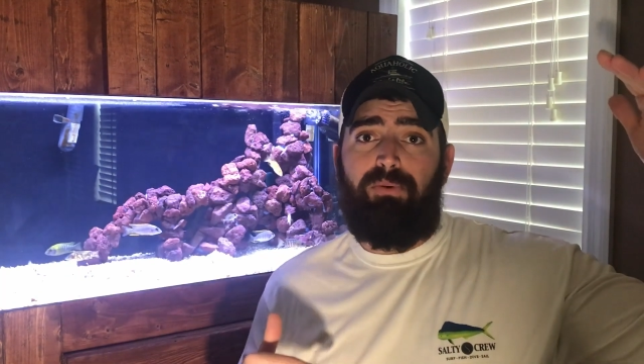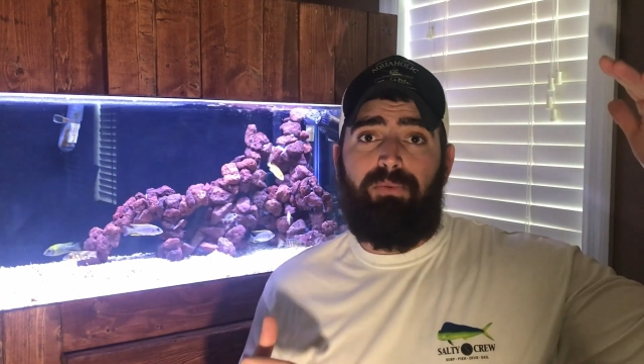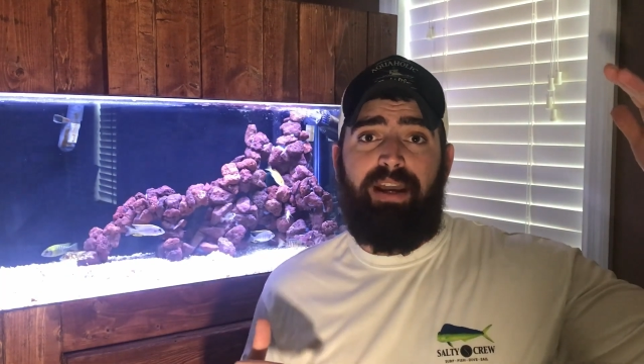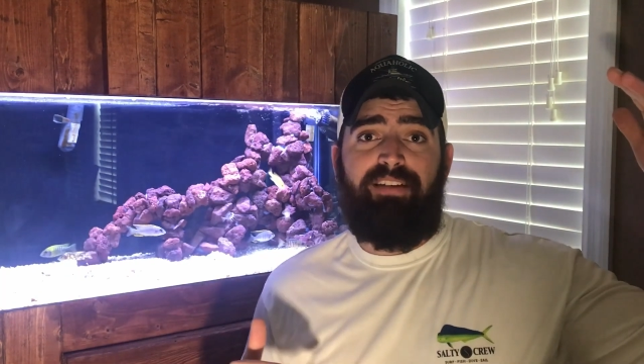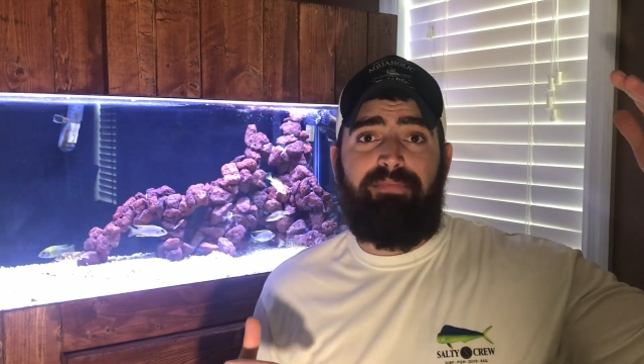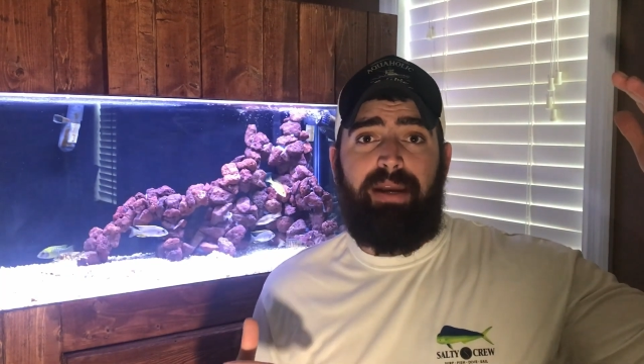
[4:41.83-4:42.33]

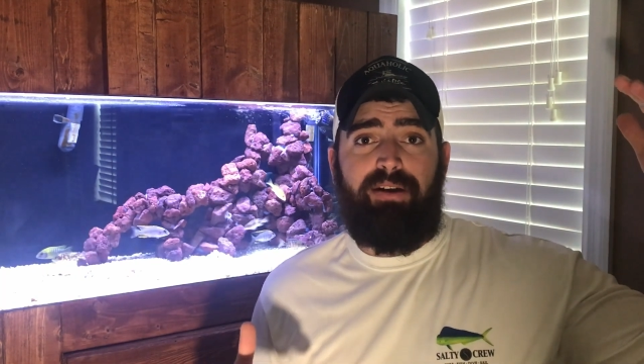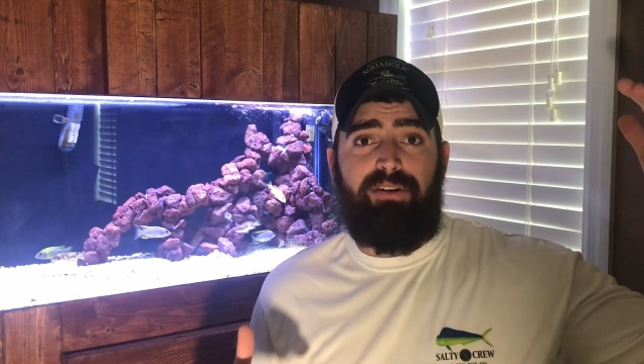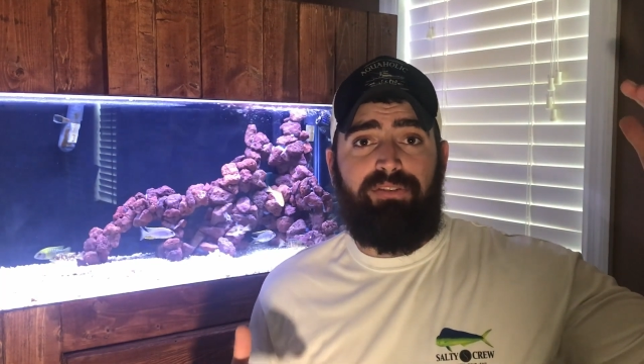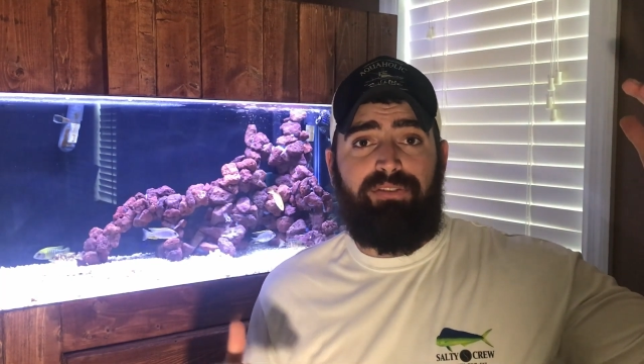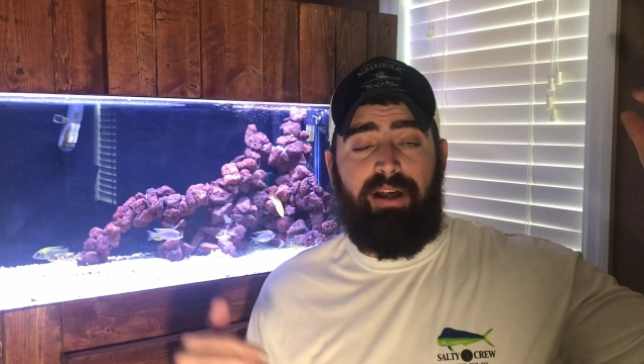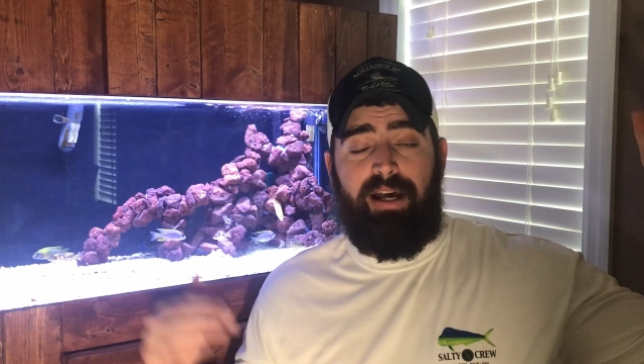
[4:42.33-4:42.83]

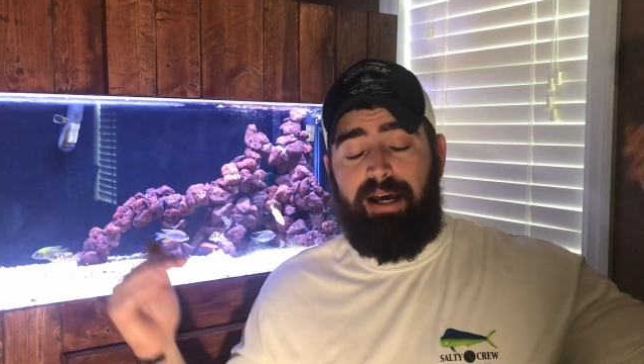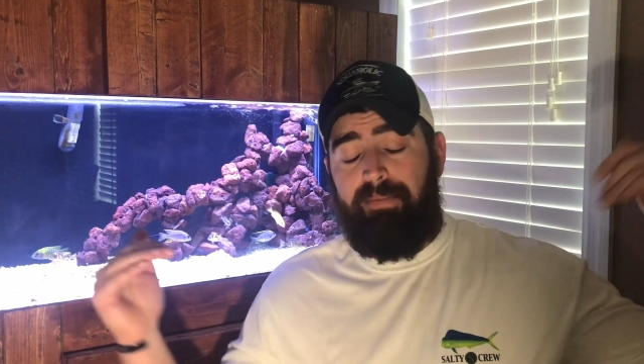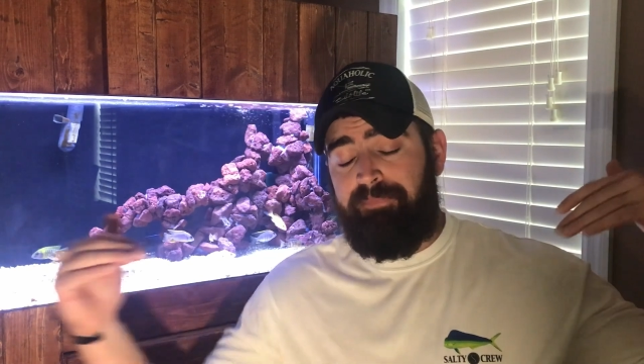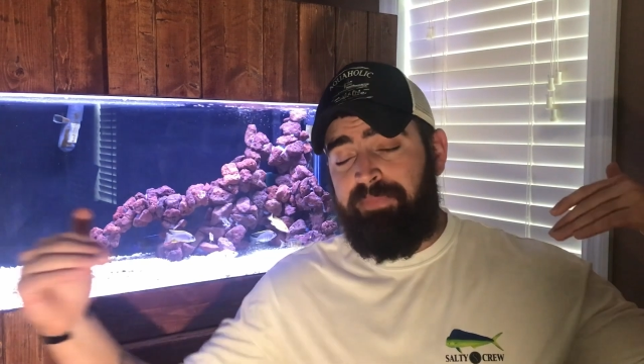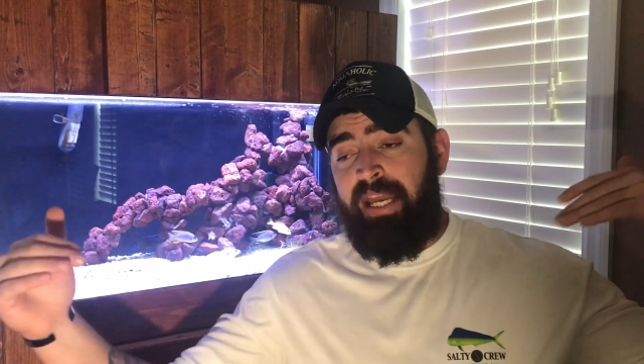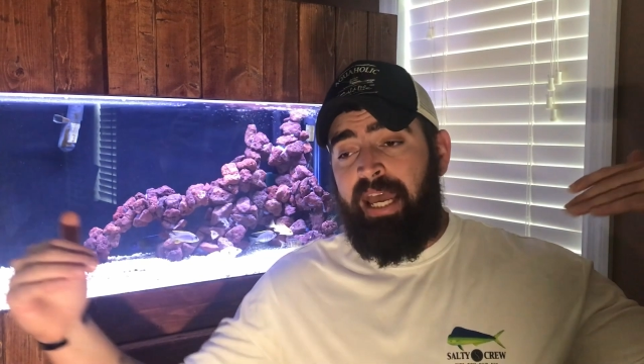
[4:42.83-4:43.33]
wavemakers
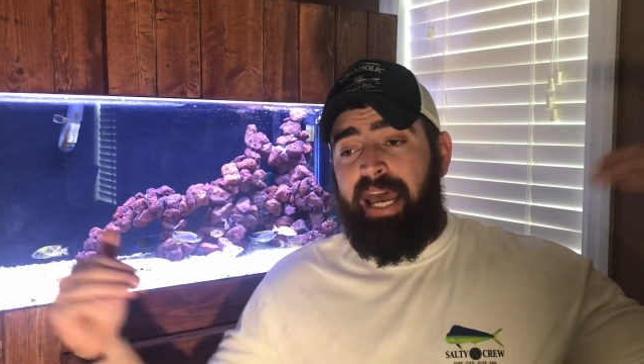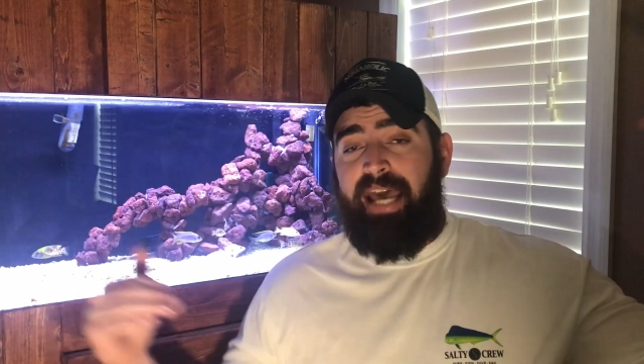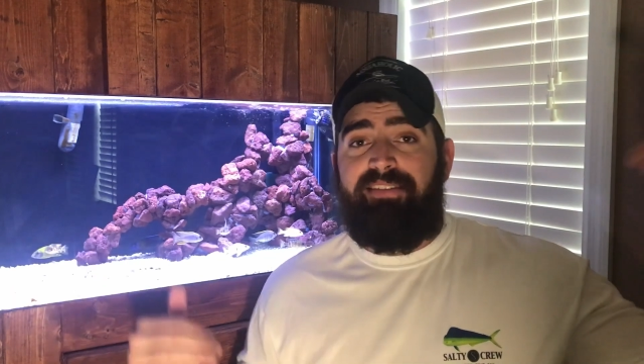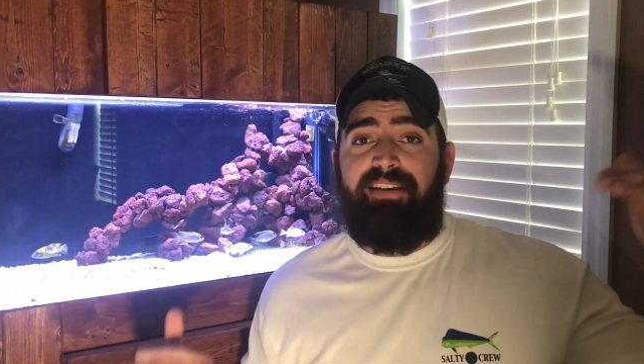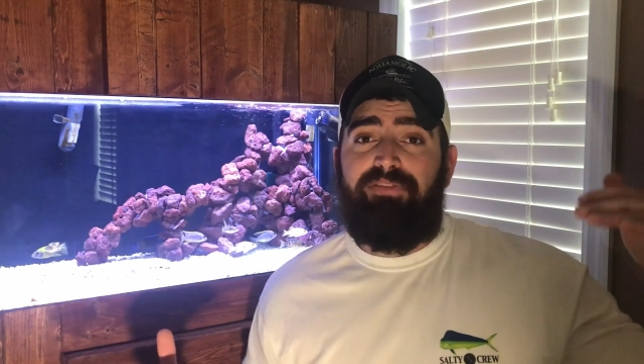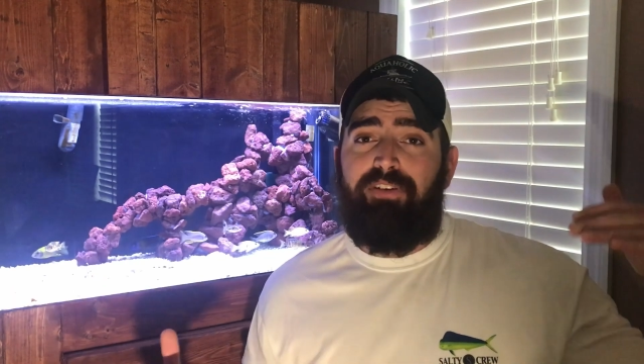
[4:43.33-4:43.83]

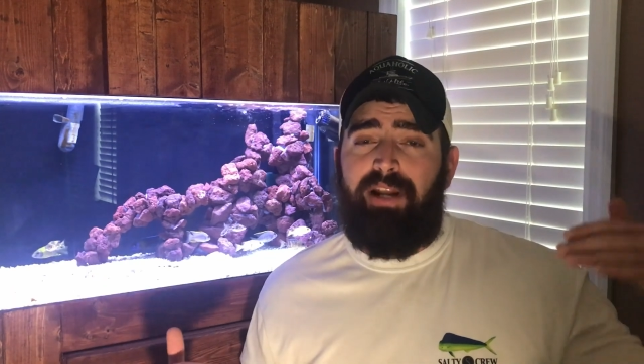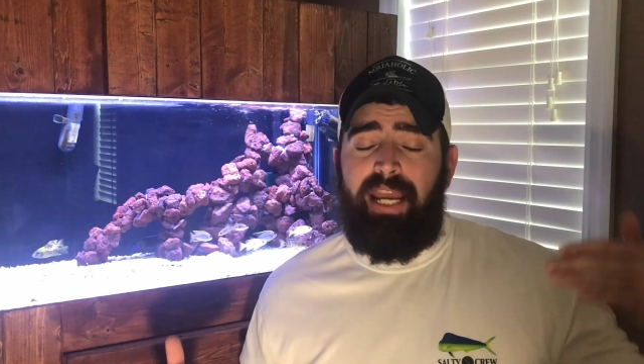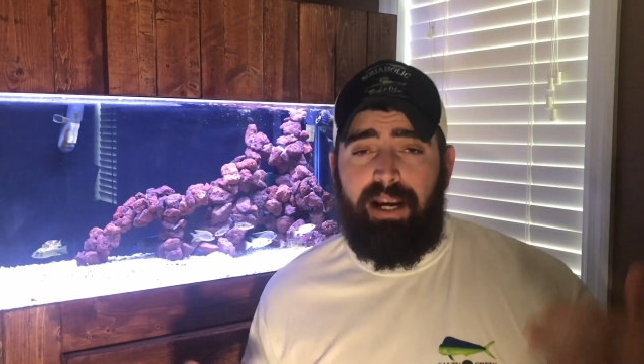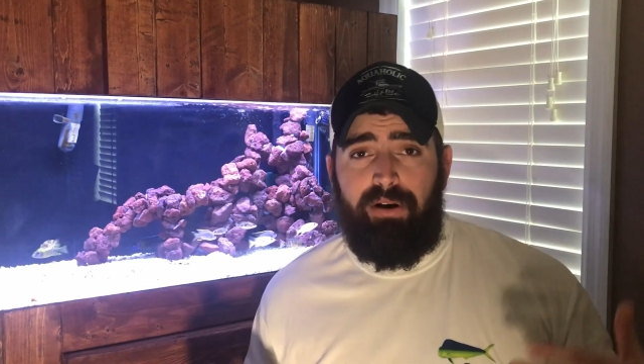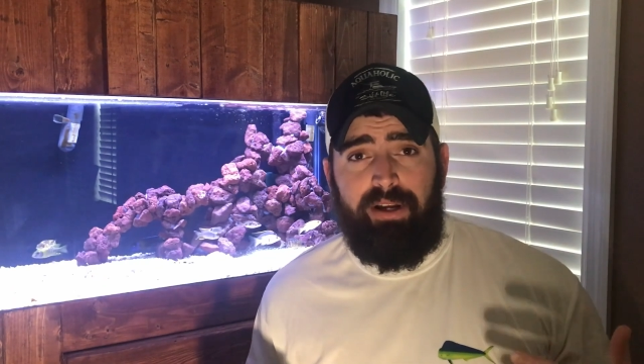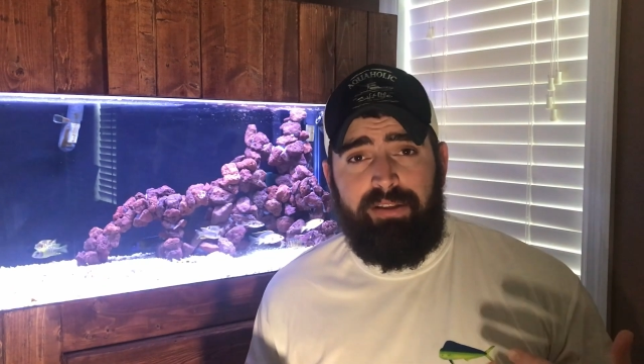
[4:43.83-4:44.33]
at different
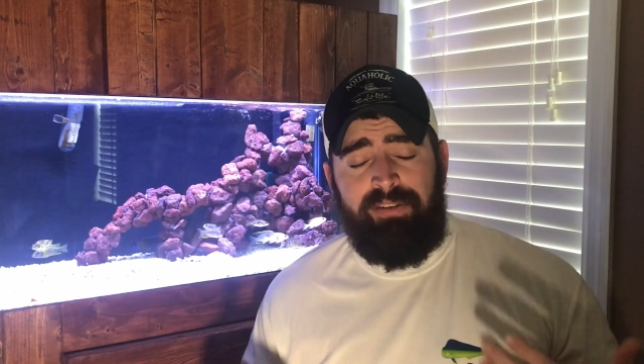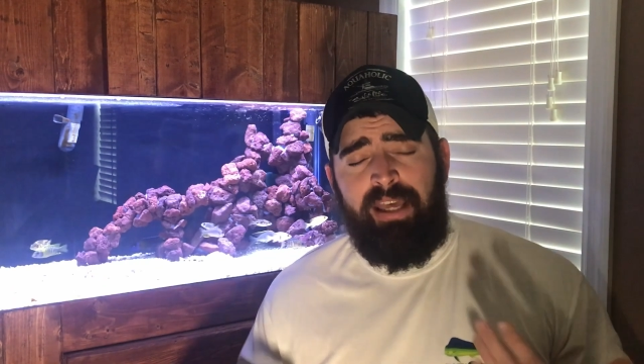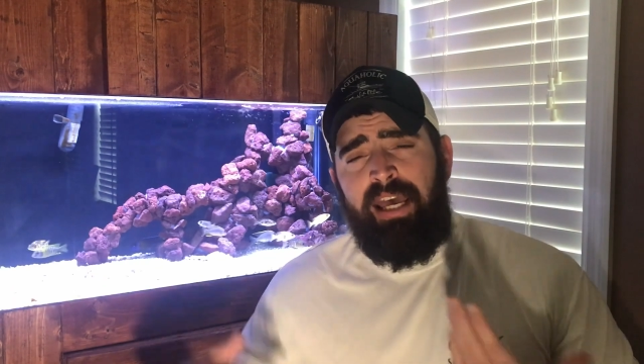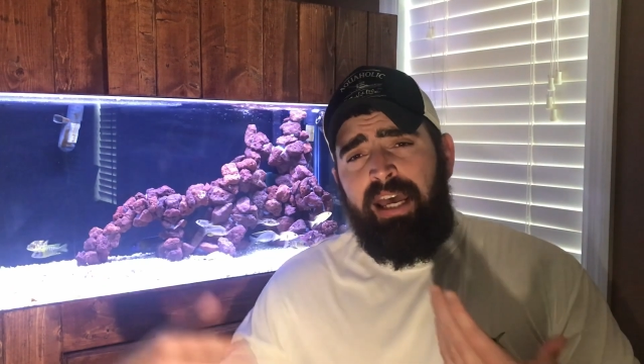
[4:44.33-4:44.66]
areas.